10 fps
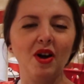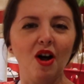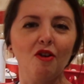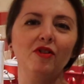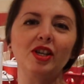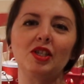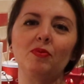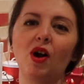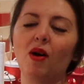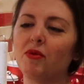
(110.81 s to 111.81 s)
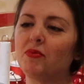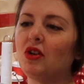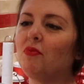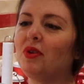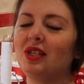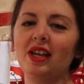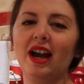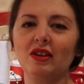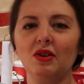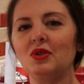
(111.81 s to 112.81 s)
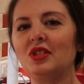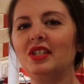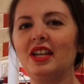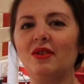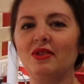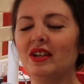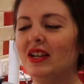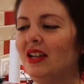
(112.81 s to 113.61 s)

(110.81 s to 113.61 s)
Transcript: I'll fix the problem. Don't be sad. Go sit down.